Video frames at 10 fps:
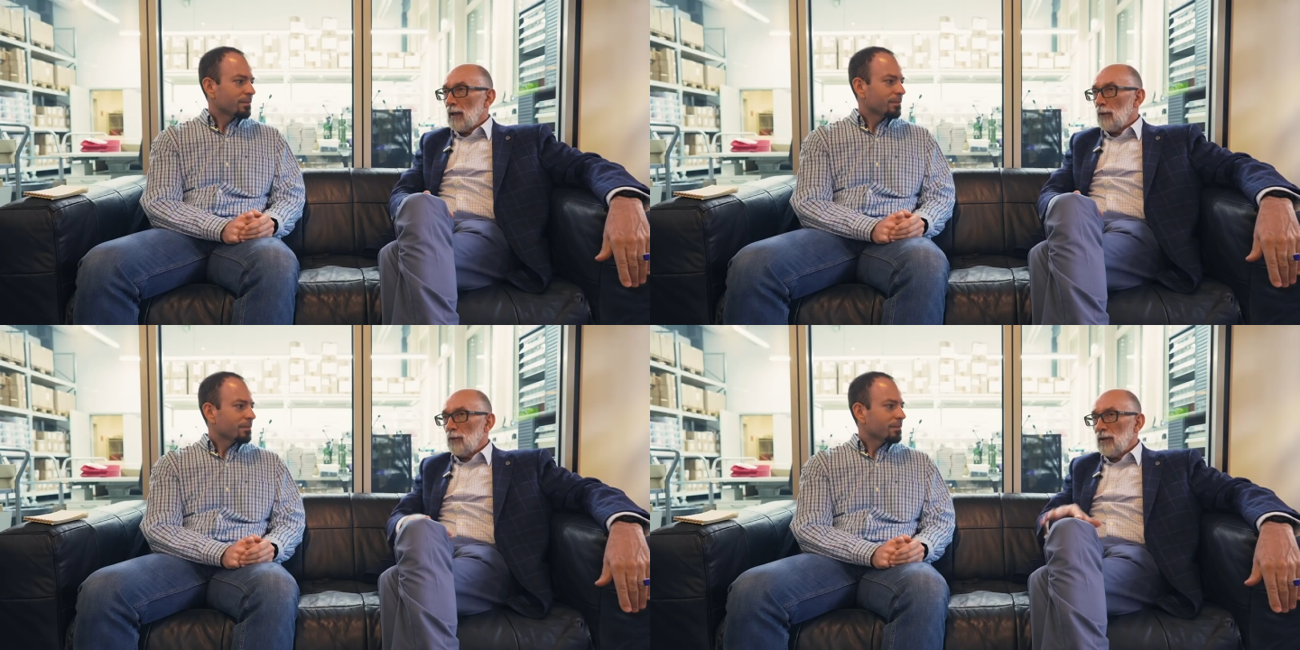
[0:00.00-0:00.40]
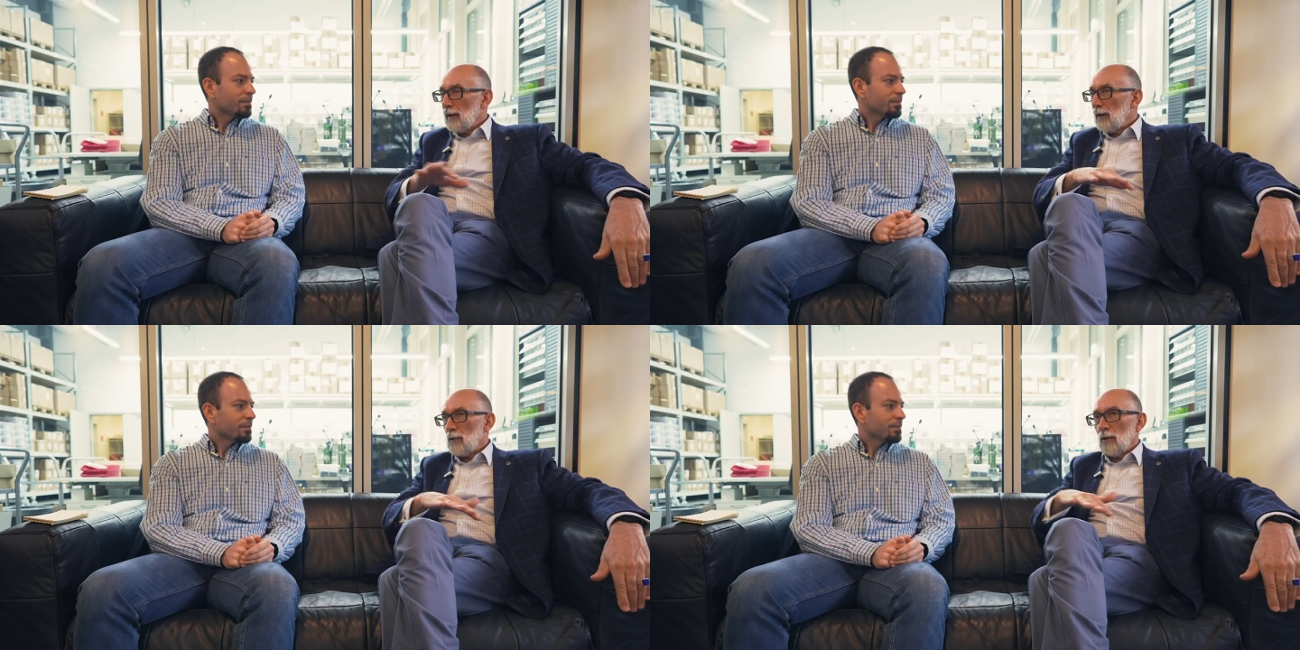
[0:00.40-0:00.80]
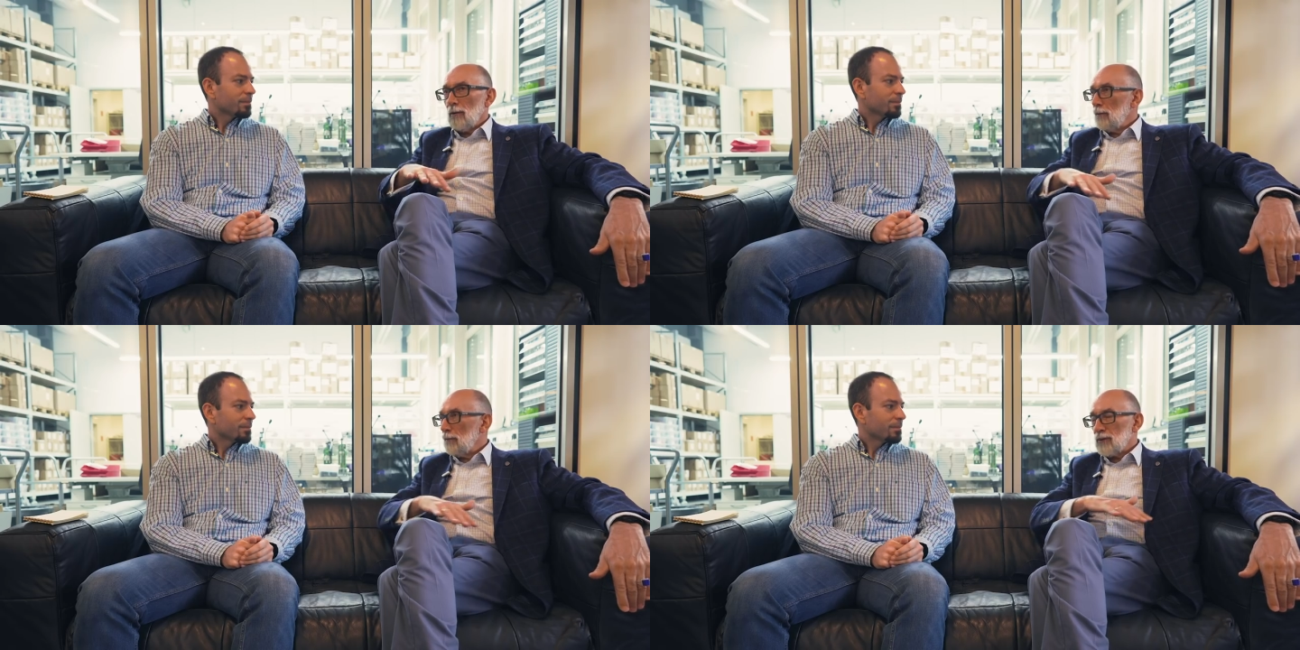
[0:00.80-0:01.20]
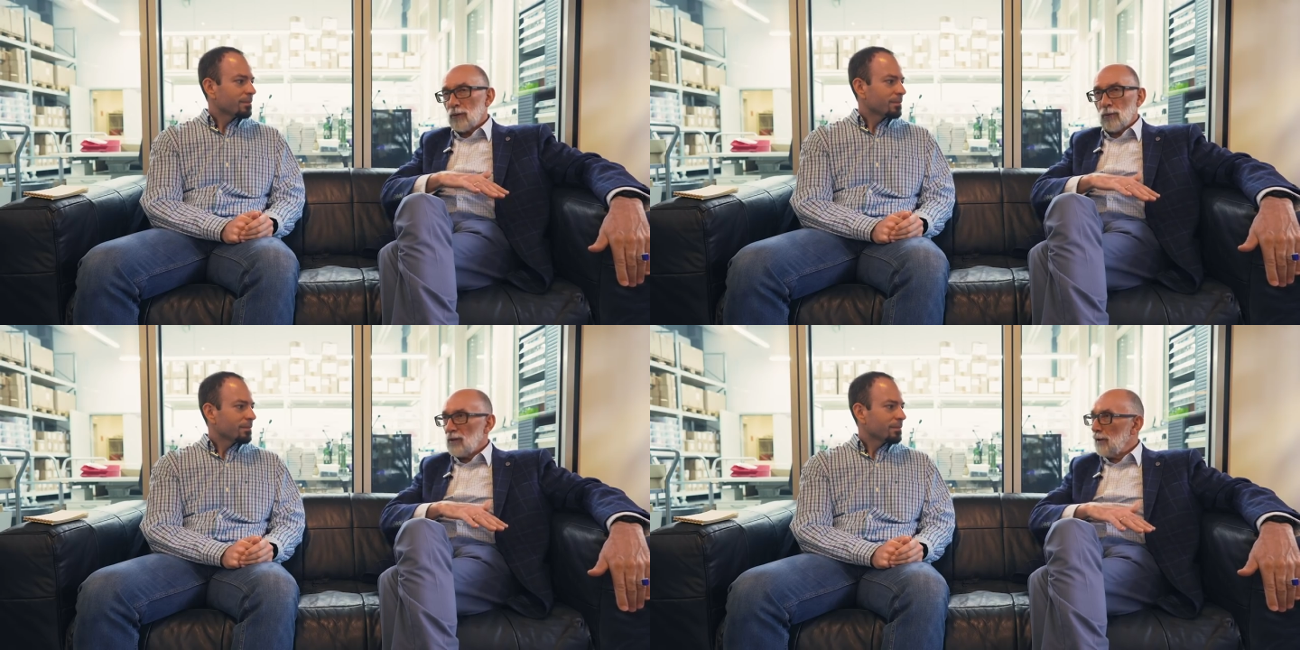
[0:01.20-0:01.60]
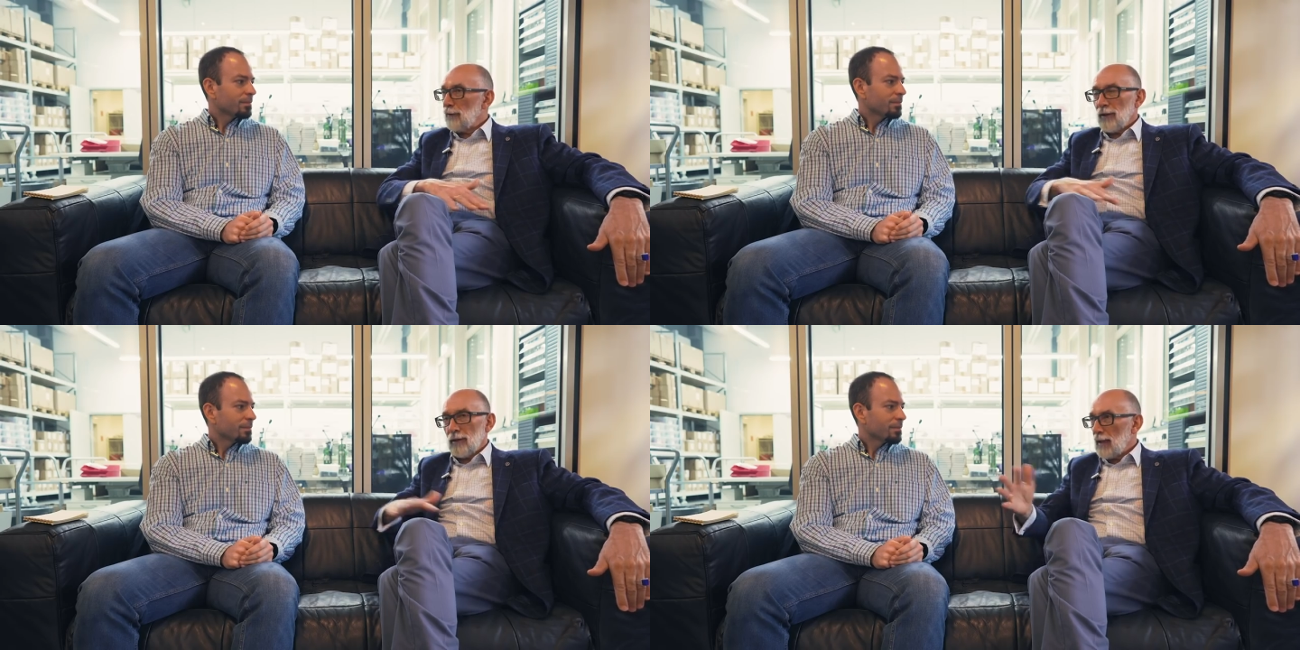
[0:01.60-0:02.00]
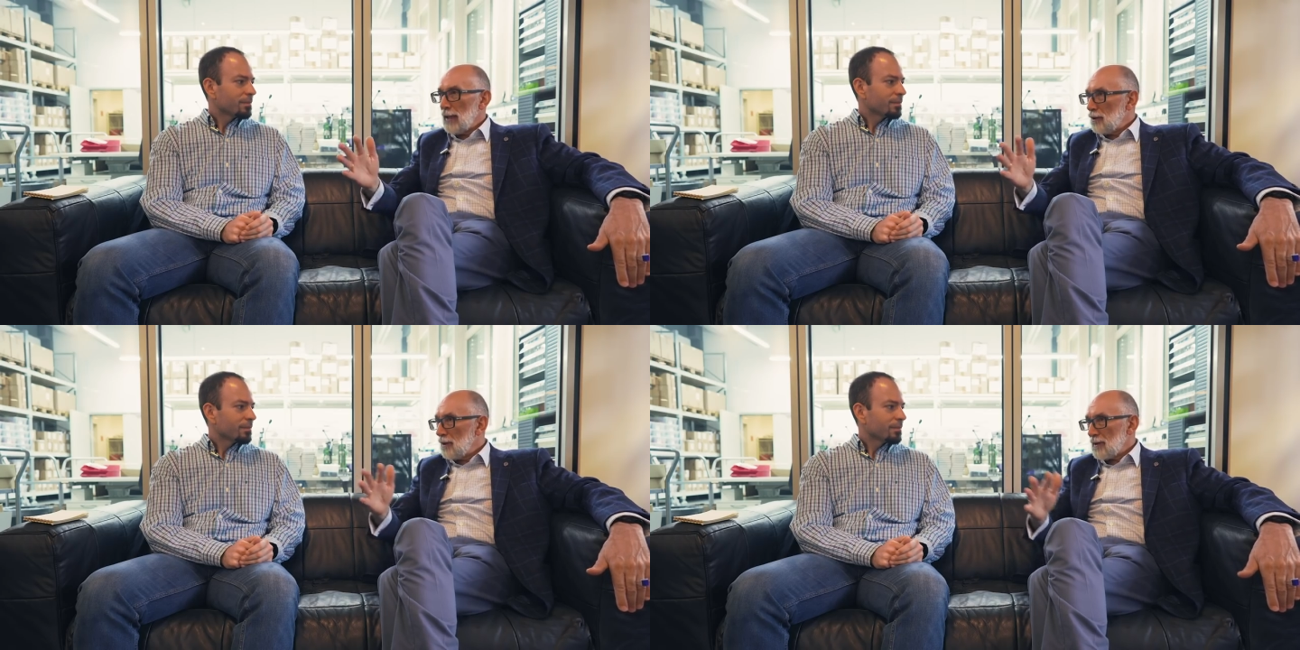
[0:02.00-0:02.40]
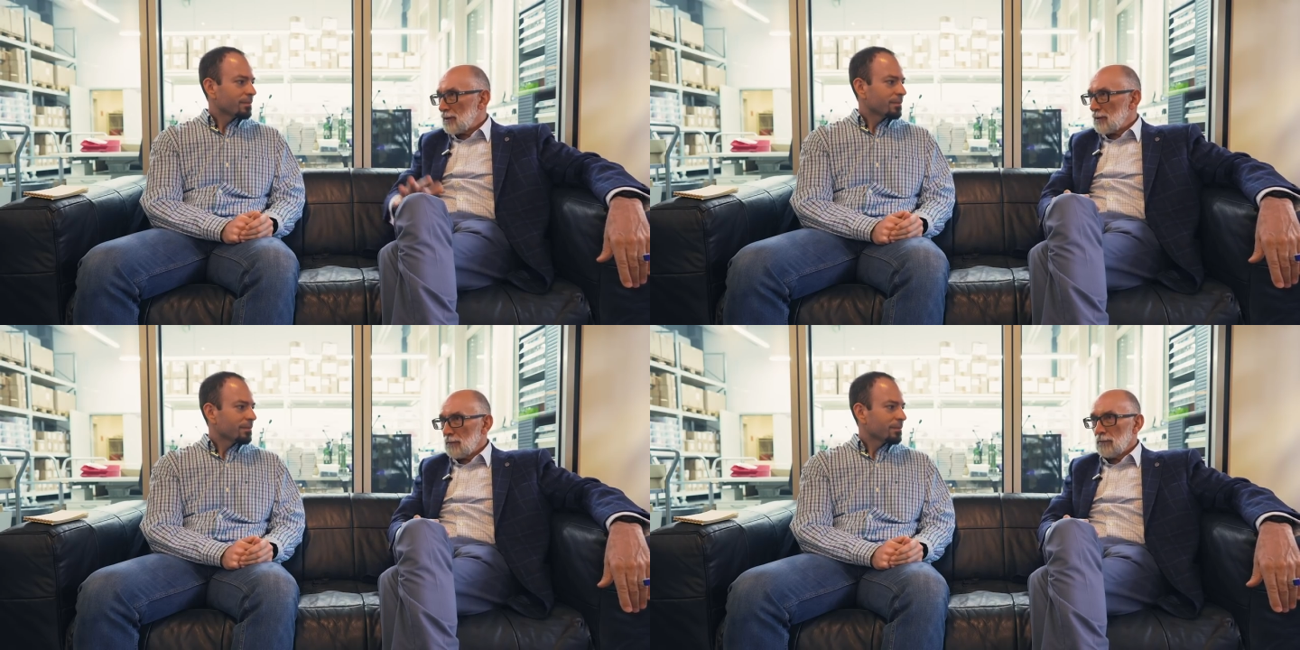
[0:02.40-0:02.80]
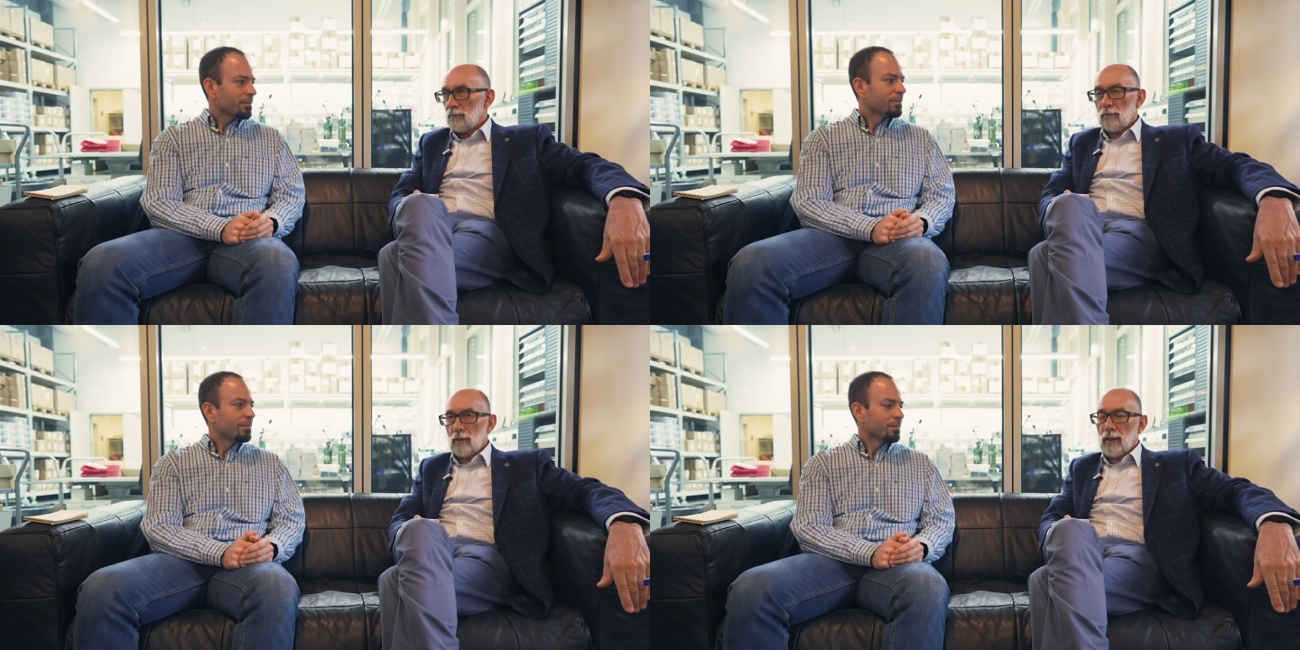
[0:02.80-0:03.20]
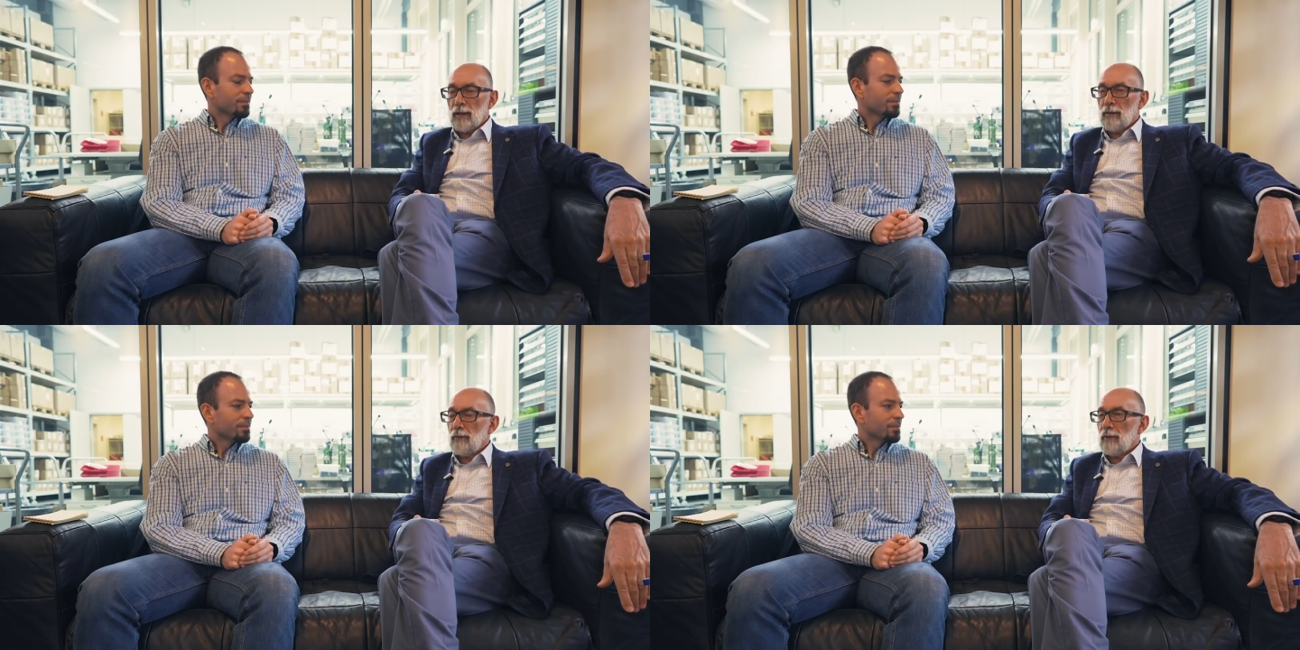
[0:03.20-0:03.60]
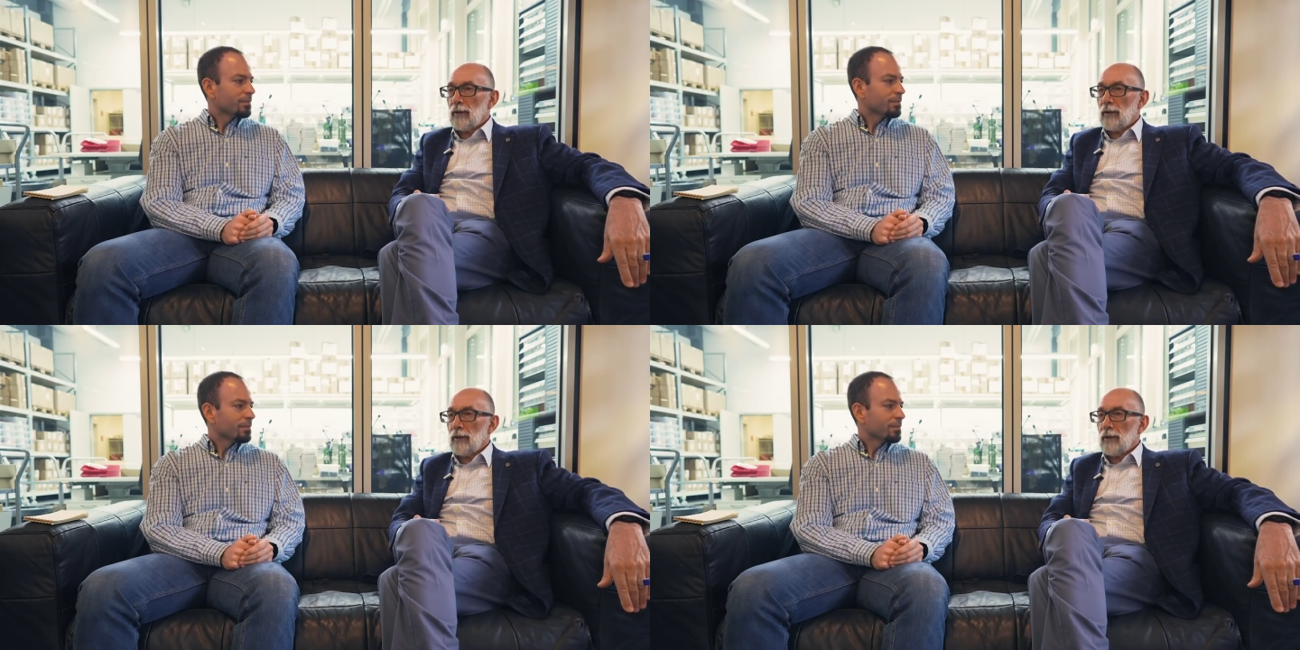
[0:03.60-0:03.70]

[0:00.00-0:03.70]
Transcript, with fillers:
Speaker 1: are really go through different ages mm-hmm. and.